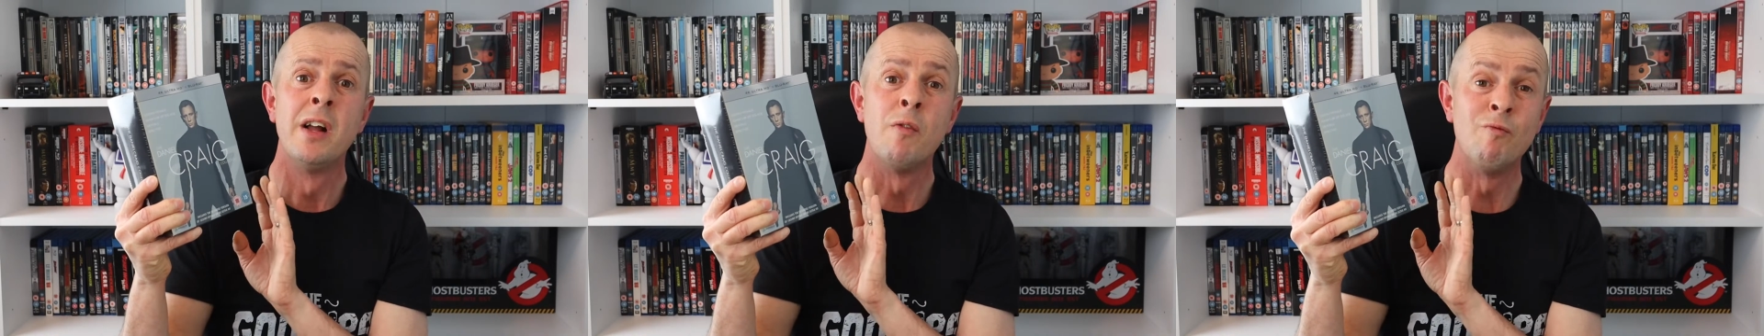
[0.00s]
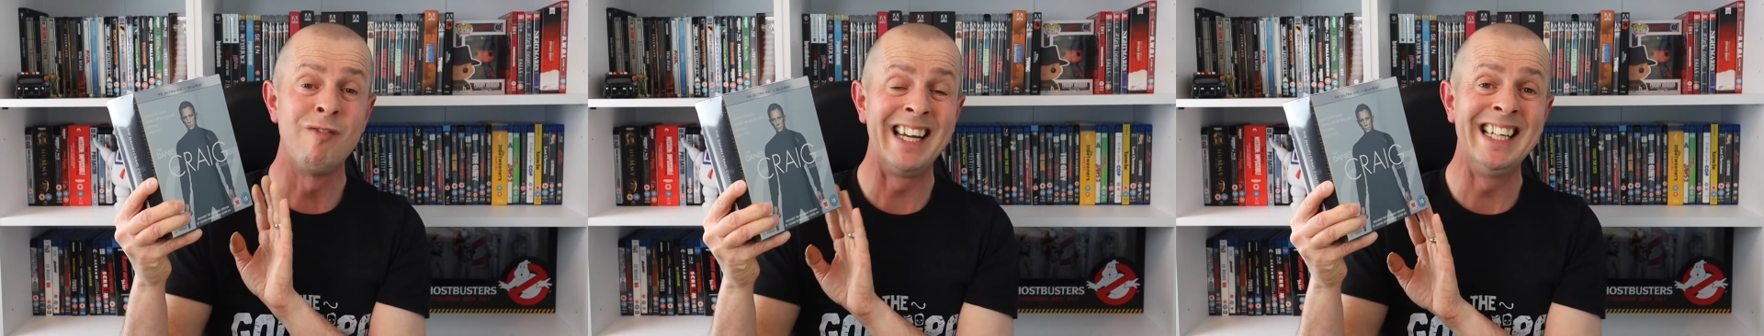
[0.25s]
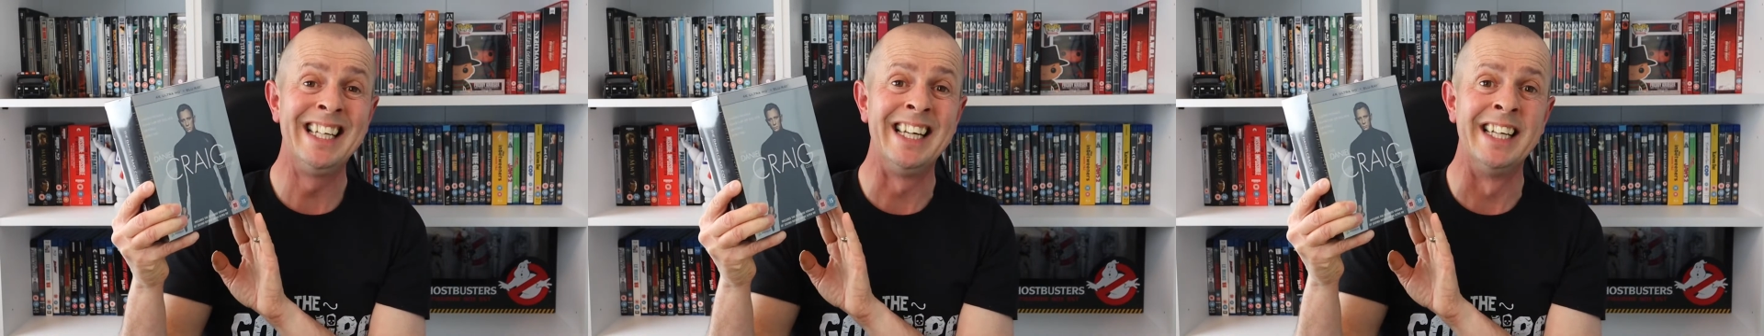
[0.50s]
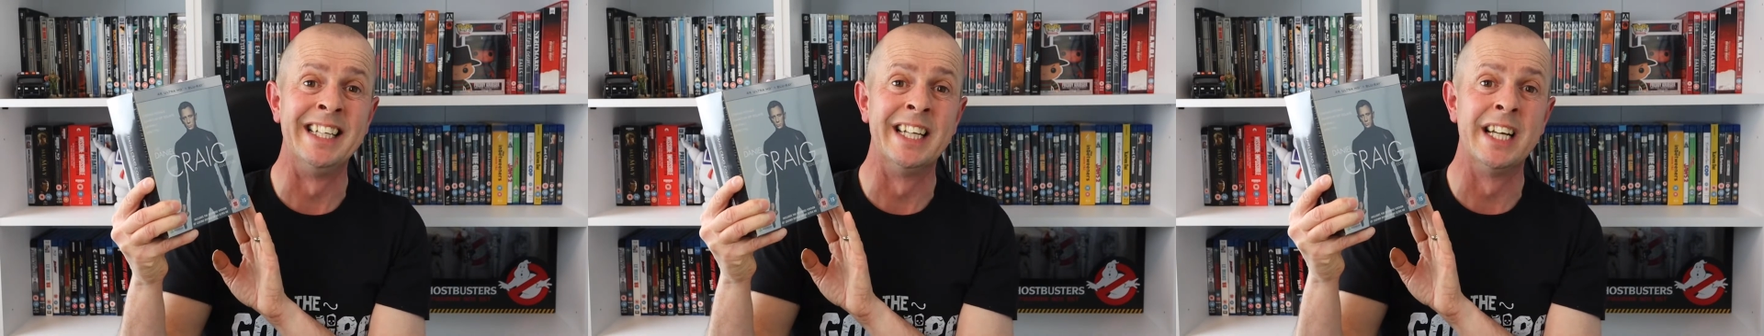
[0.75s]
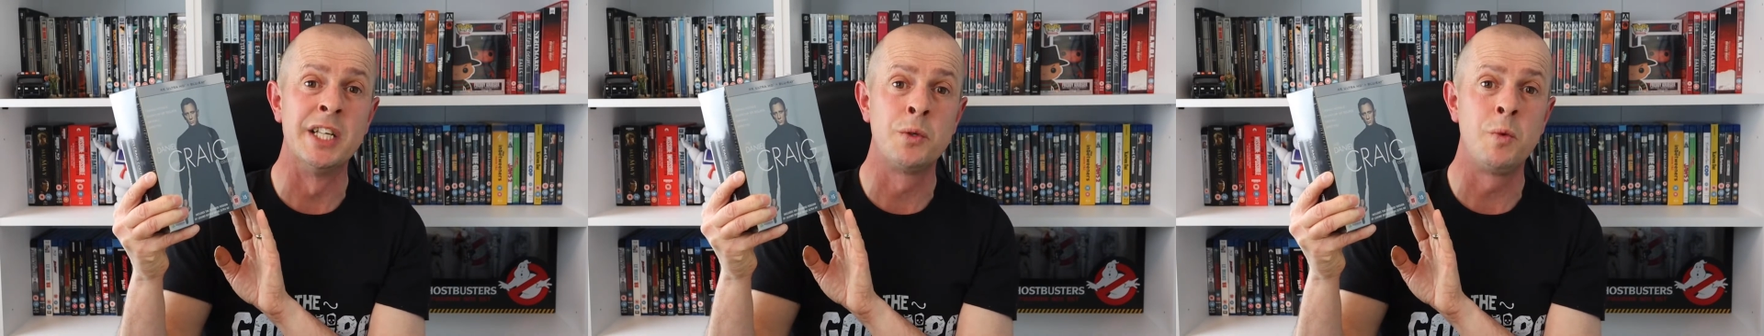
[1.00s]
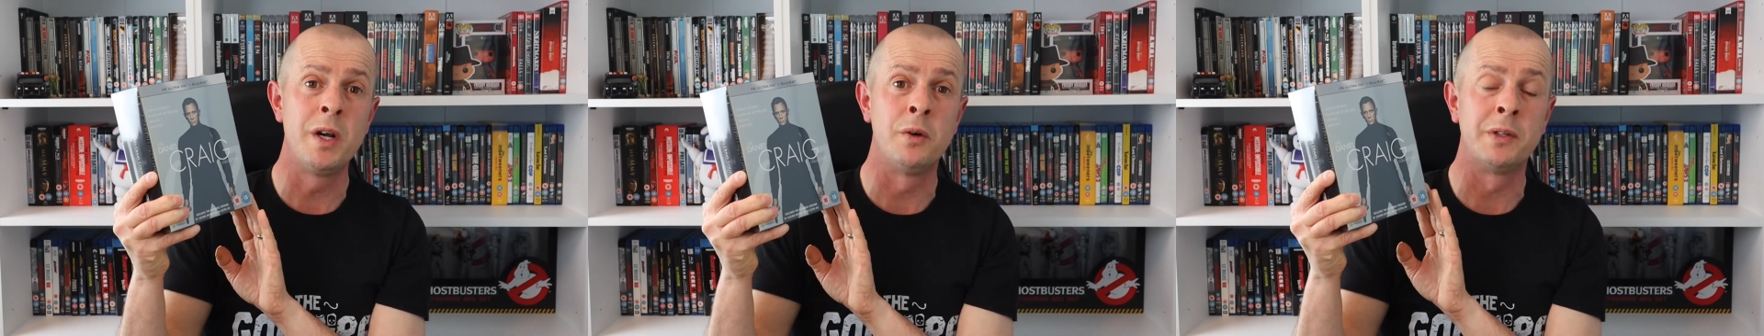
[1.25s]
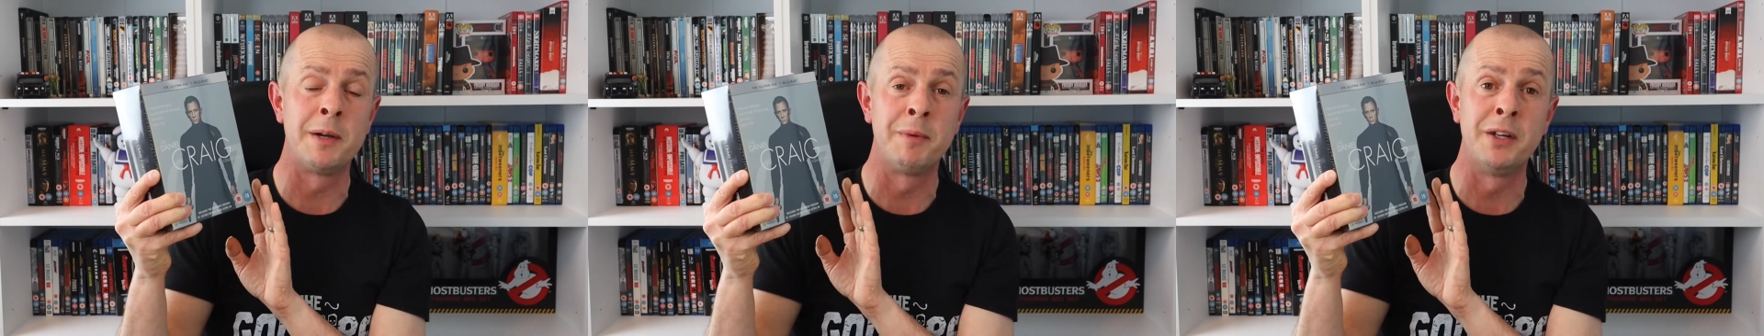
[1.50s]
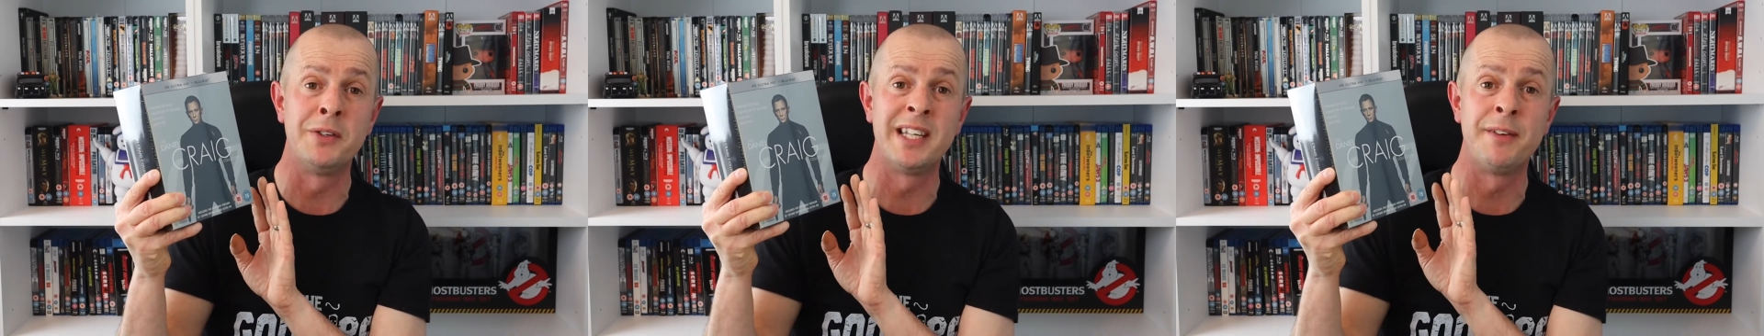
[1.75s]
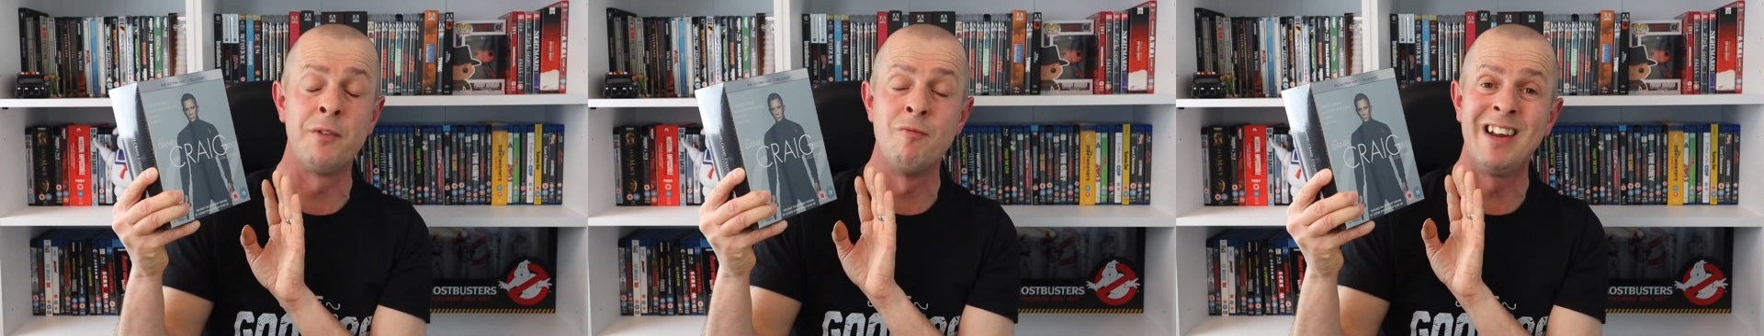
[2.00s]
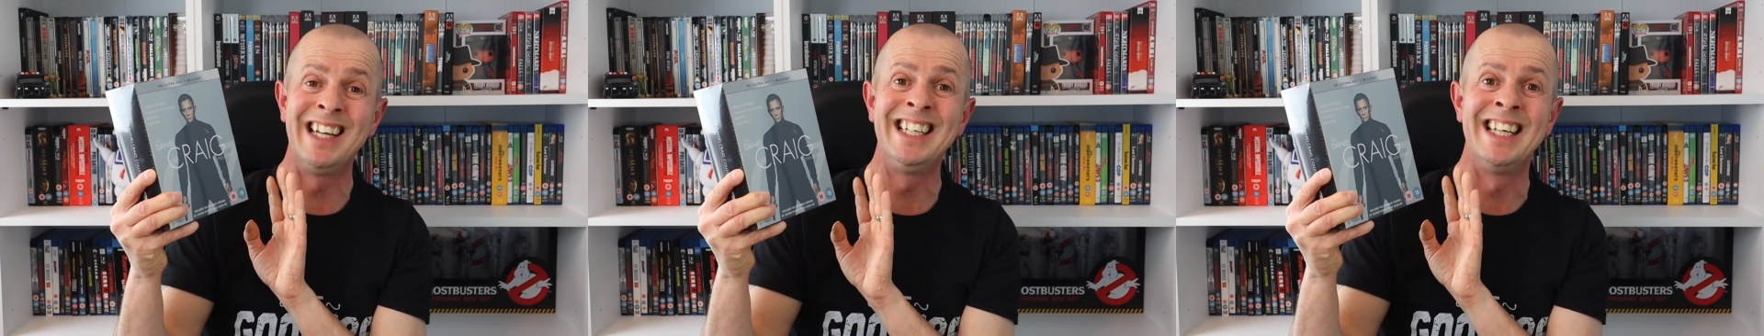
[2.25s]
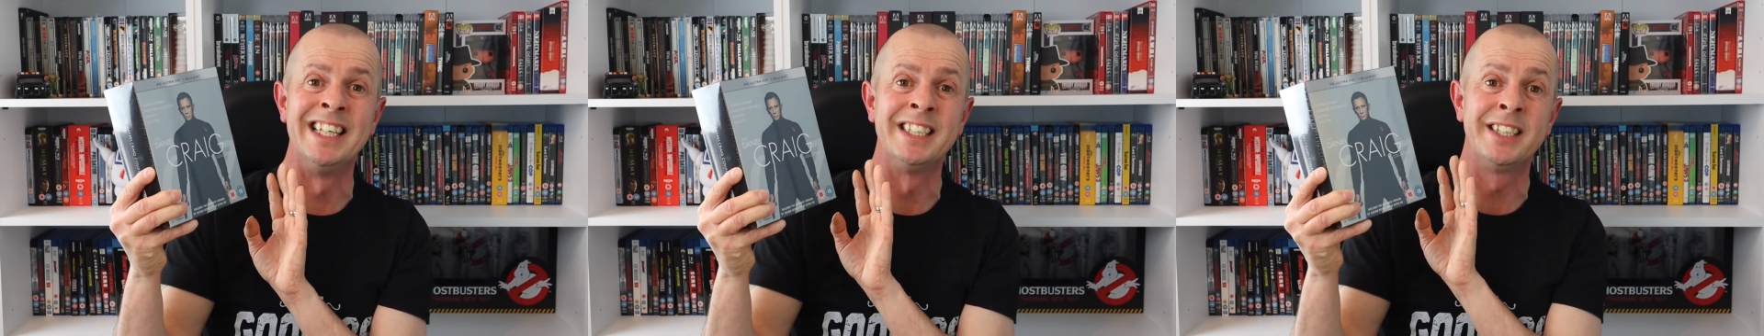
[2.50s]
ranking as well, 007 ranking.